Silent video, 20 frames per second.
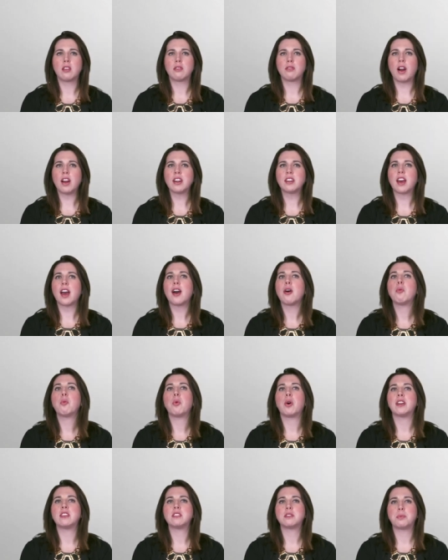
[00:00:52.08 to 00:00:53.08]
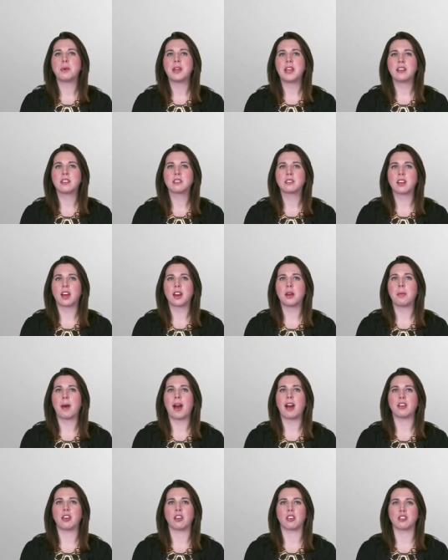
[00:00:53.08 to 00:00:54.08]
Find out what is being said
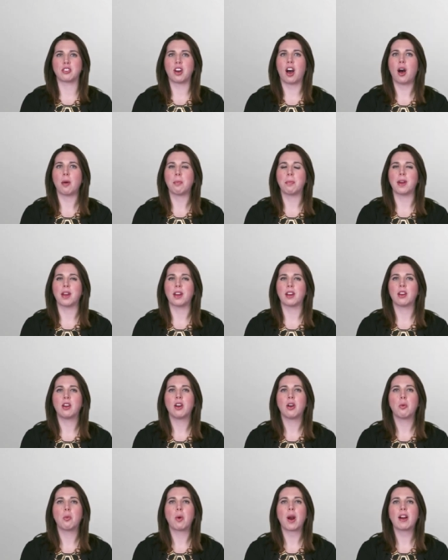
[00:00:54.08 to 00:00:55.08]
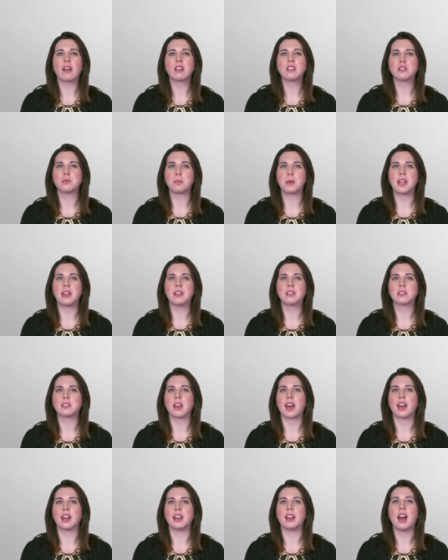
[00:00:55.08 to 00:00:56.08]
about your topic, where it's being
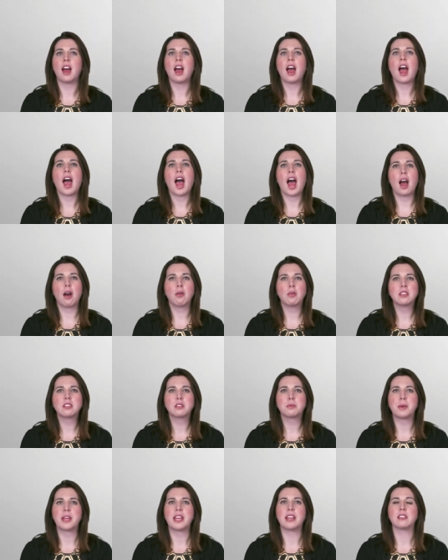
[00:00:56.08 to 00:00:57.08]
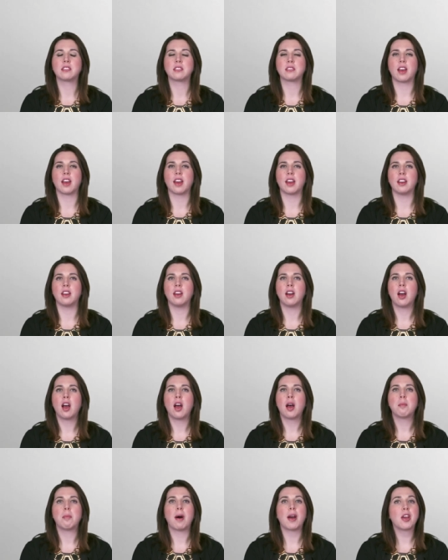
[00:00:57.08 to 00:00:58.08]
said, how it's being said,
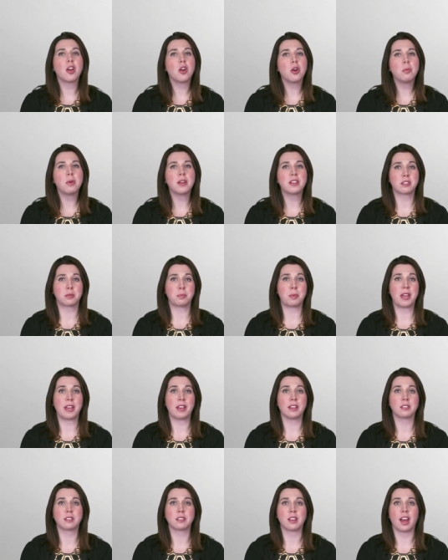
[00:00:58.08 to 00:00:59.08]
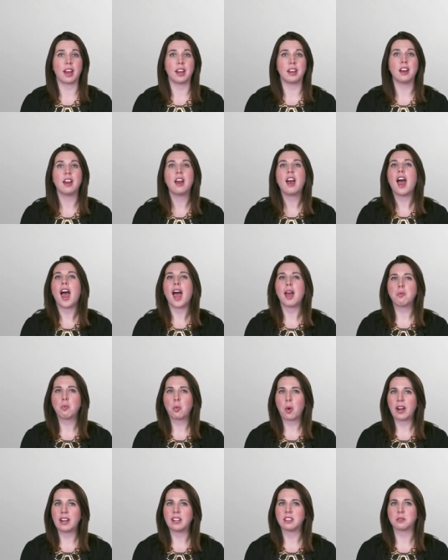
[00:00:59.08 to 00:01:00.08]
by whom it's being said, and
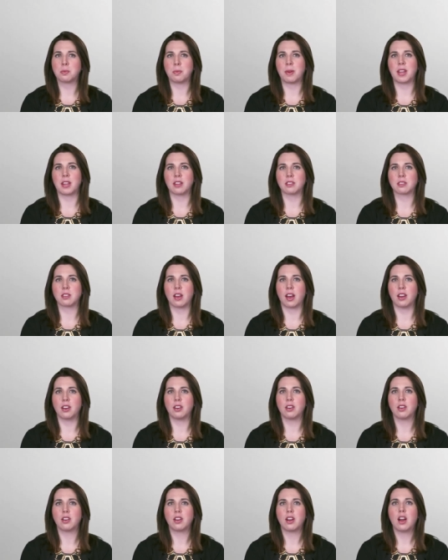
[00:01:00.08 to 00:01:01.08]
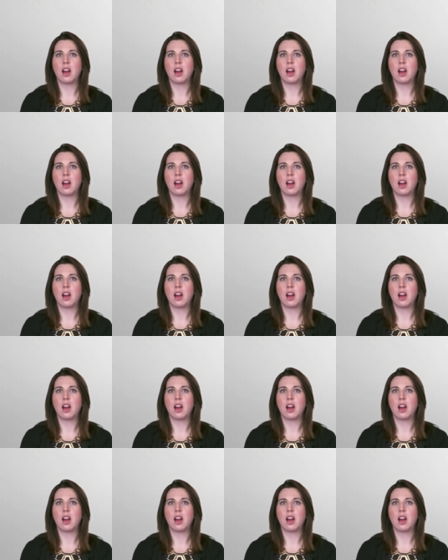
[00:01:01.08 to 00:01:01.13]
when it's being said.